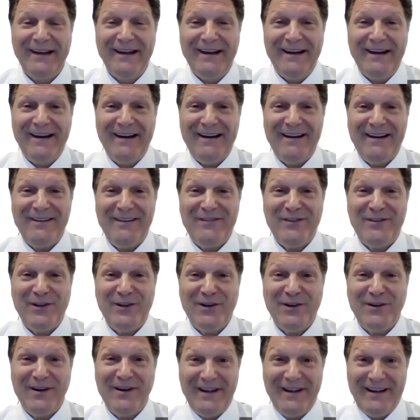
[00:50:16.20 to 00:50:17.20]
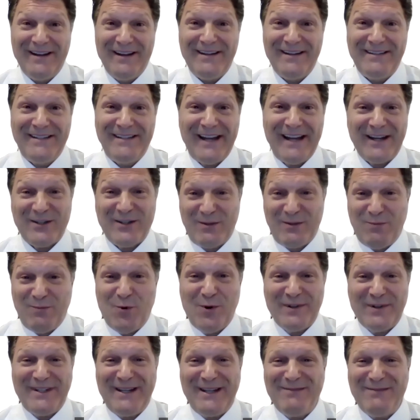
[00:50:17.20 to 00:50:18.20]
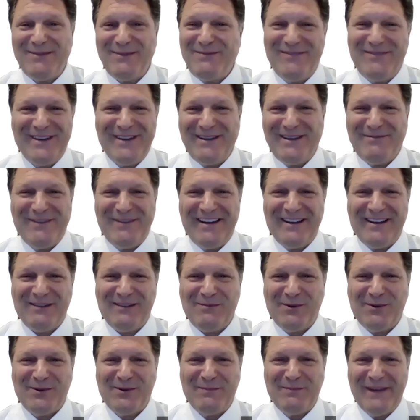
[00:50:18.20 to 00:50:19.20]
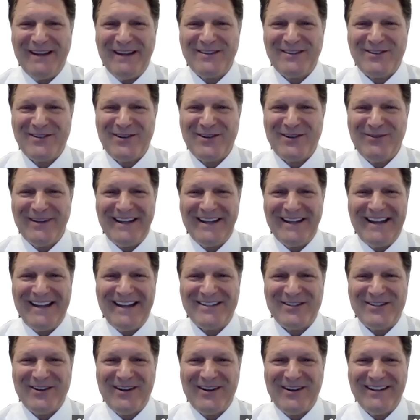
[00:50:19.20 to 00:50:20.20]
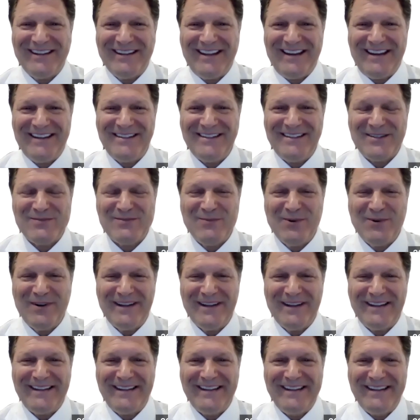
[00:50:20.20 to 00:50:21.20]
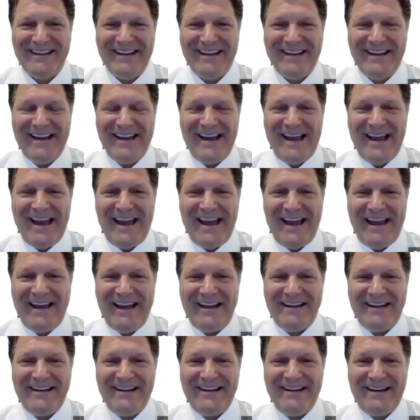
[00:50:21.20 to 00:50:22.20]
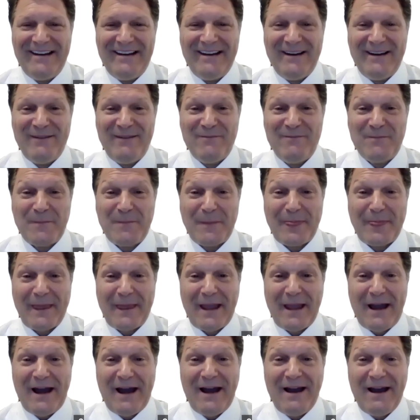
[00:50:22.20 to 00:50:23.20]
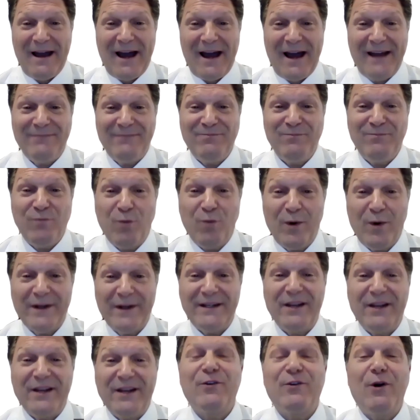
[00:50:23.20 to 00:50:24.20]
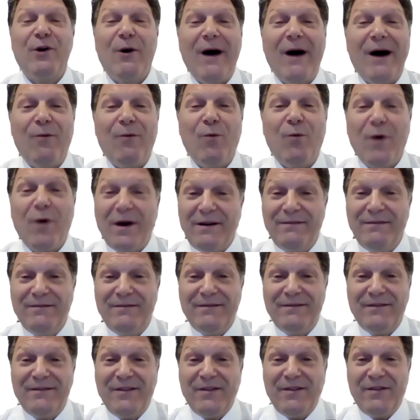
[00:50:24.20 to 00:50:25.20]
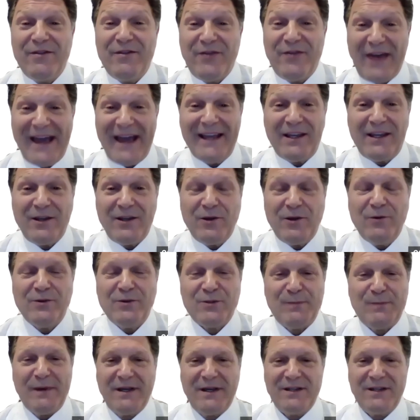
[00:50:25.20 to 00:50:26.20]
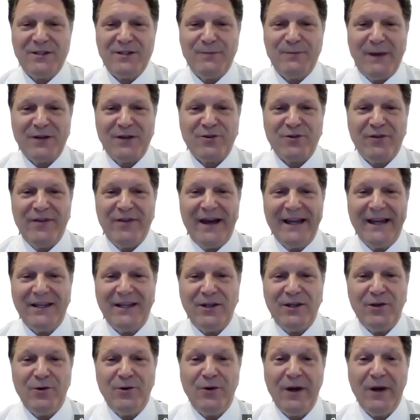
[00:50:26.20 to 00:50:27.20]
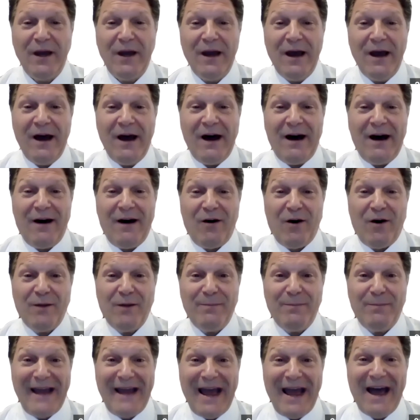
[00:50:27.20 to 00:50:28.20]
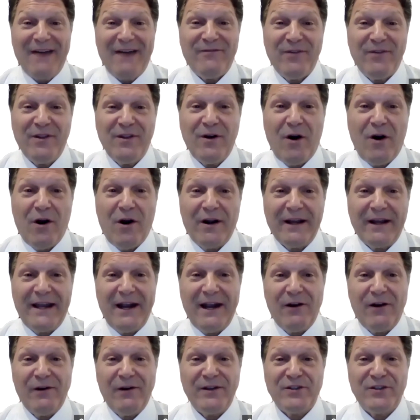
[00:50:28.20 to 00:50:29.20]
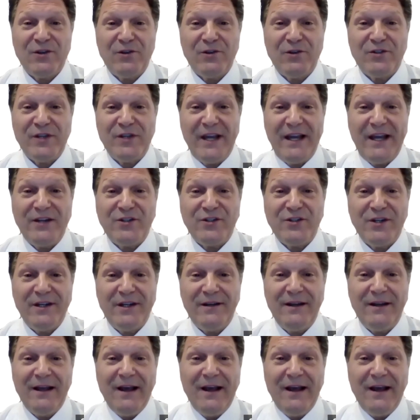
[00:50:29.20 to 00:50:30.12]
for your tech support team to be available to make sure we can get you online this morning. And I wanted to throw out one thank you, special thank you on behalf of the Heart of Cary Association.